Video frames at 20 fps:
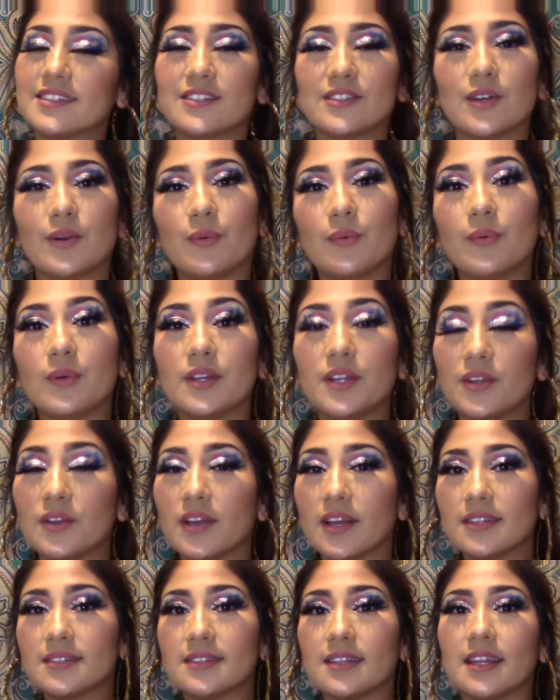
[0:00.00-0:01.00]
So what do you
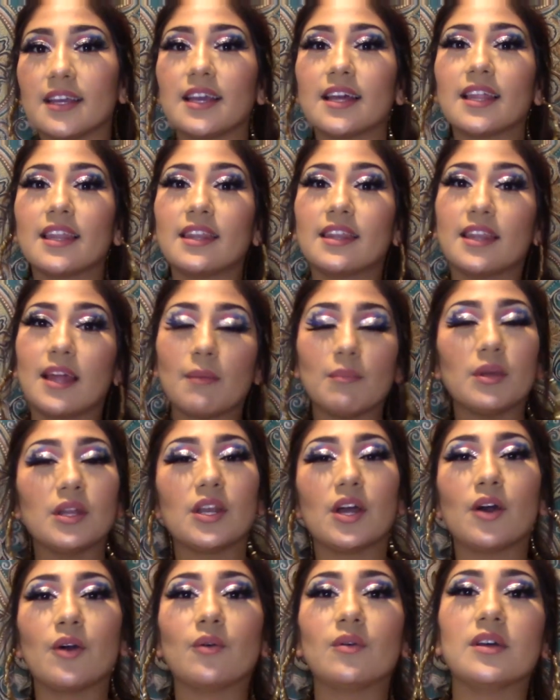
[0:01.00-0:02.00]
guys think? Let me
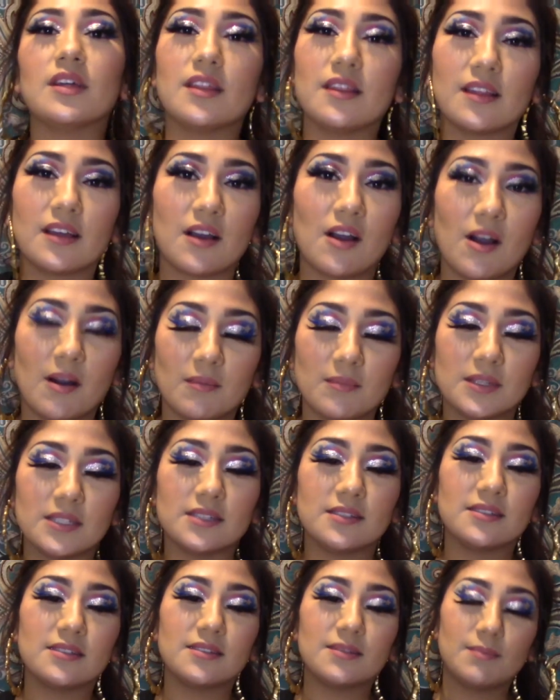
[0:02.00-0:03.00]
know in the
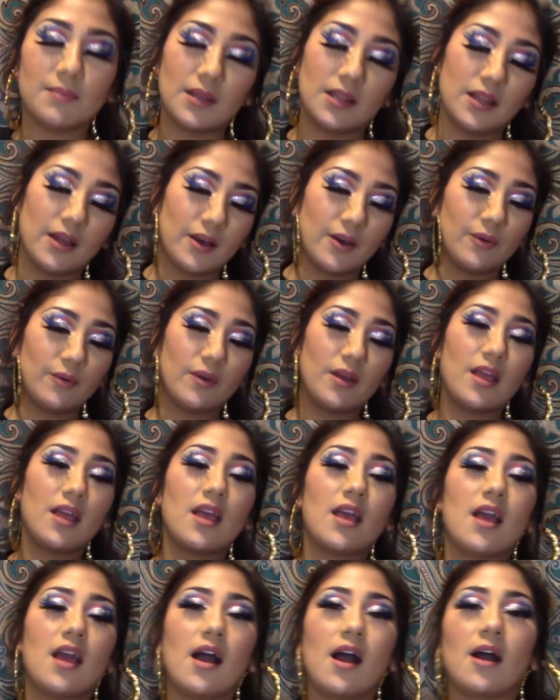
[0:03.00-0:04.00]
comments below.
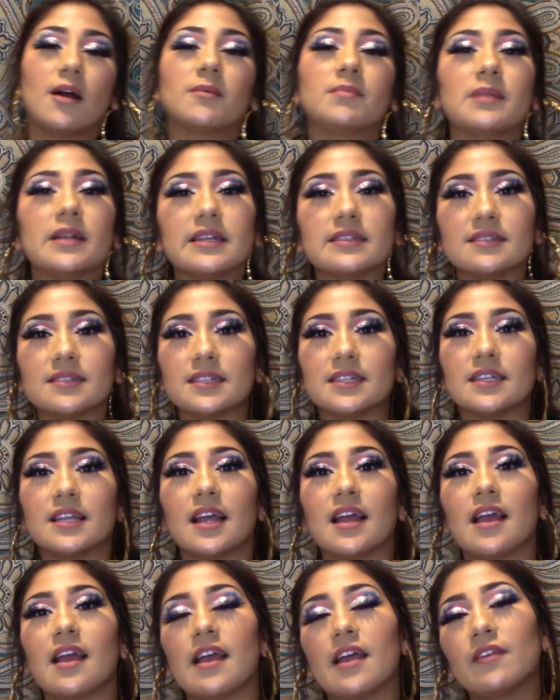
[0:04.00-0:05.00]
I'll place in
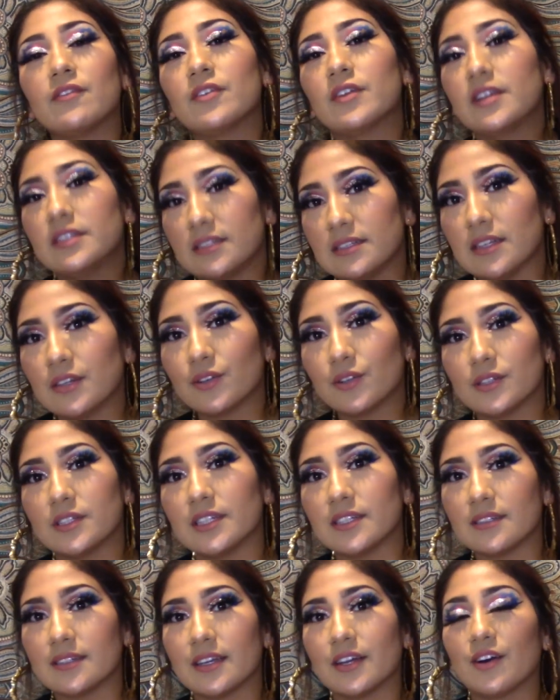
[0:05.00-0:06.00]
every single
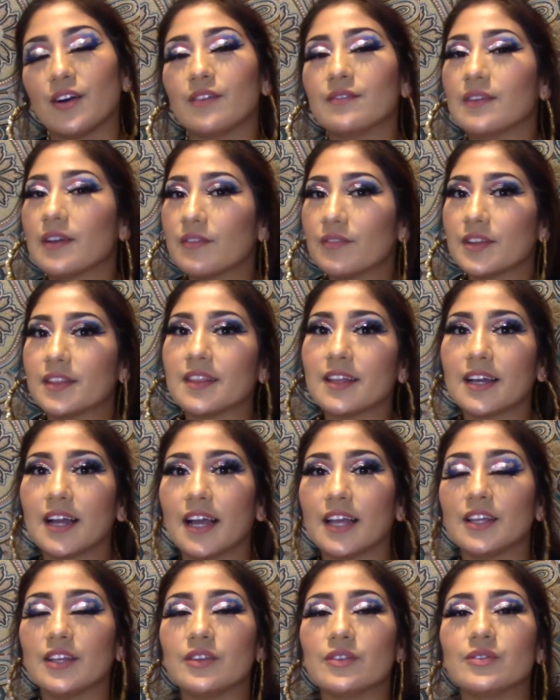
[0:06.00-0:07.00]
detail of everything I
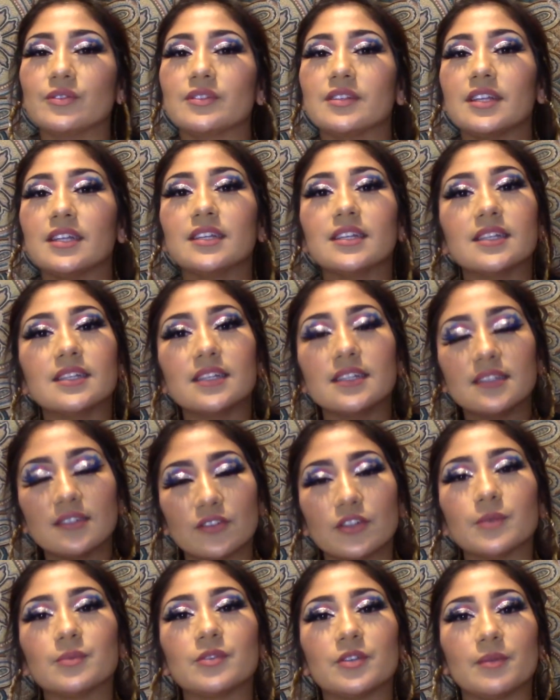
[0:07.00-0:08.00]
use in the
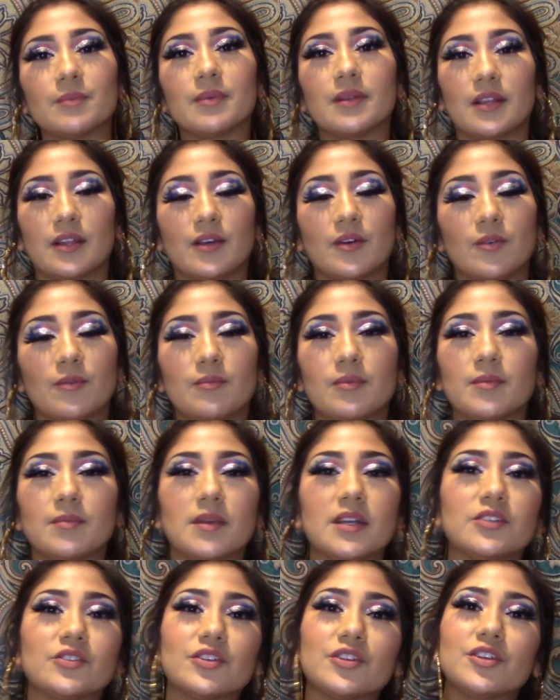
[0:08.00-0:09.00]
description below. But
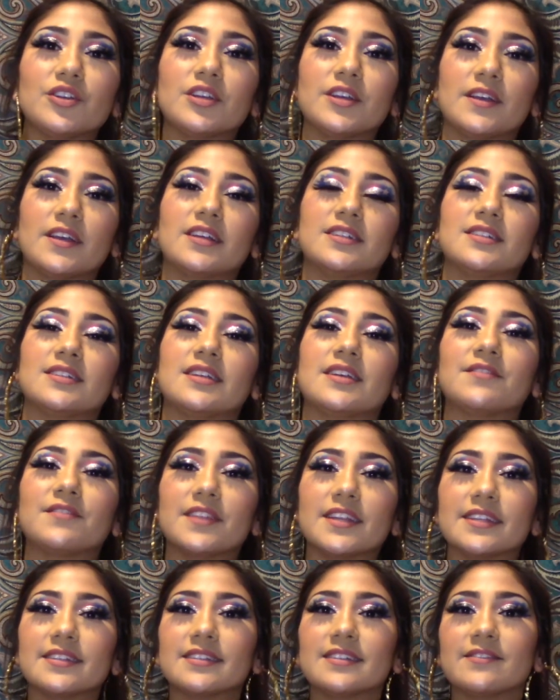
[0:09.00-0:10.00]
make sure you guys give
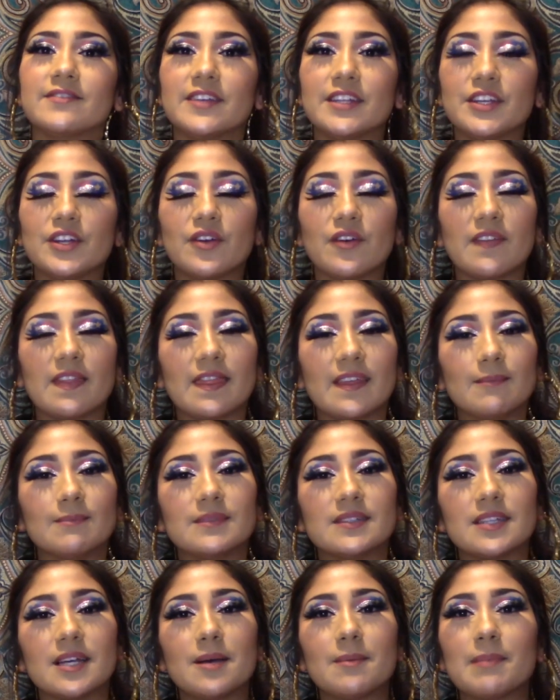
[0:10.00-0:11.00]
this video a
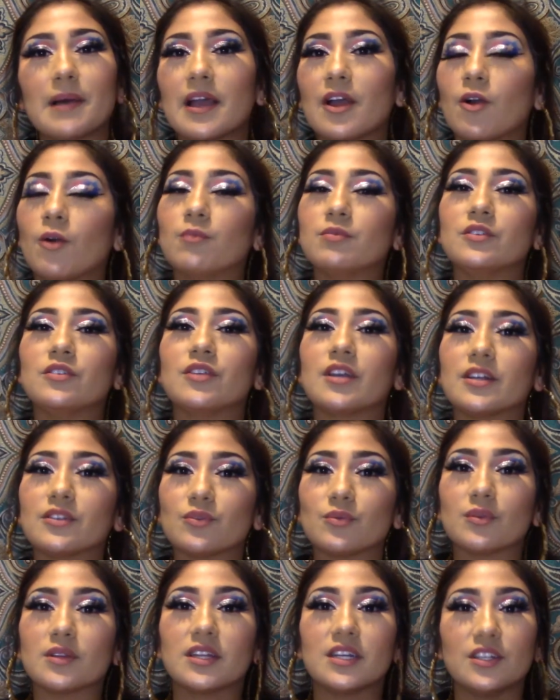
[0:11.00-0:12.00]
thumbs up. I hope you
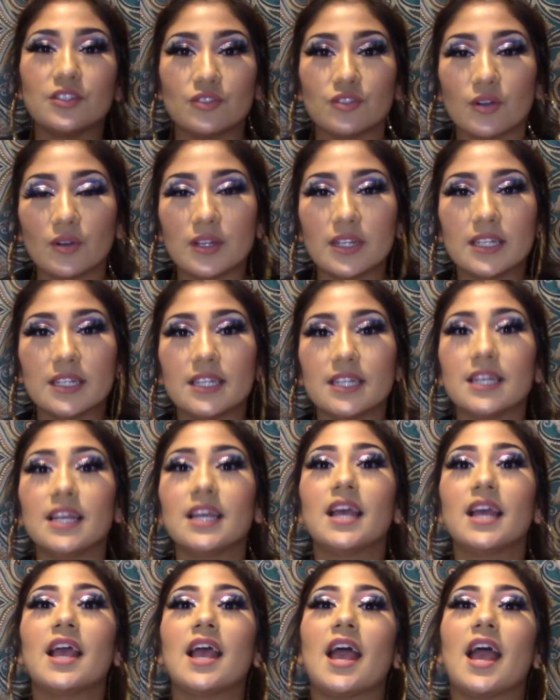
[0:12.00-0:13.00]
guys really enjoyed it.
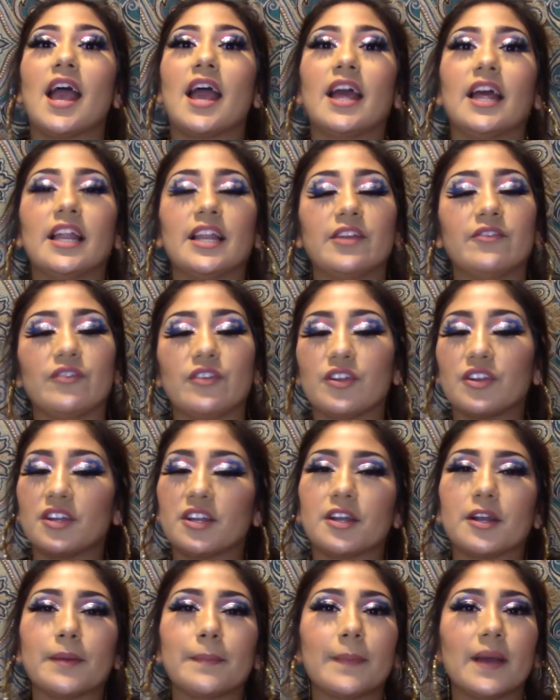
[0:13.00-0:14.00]
And if you're
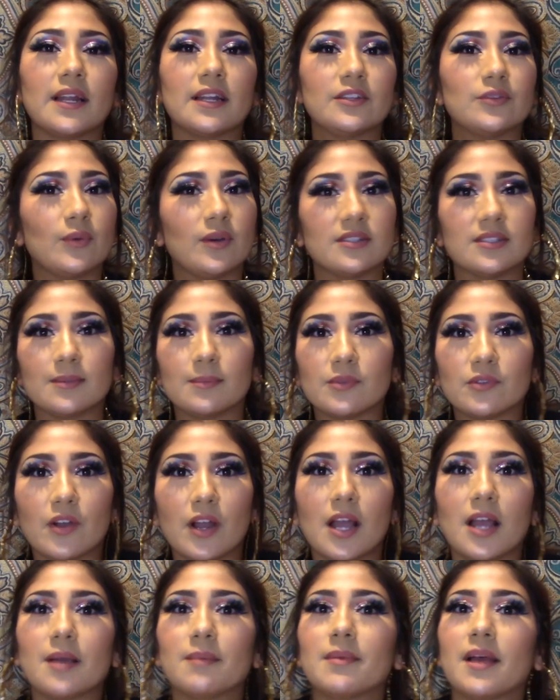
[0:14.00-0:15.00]
here, might as well subscribe.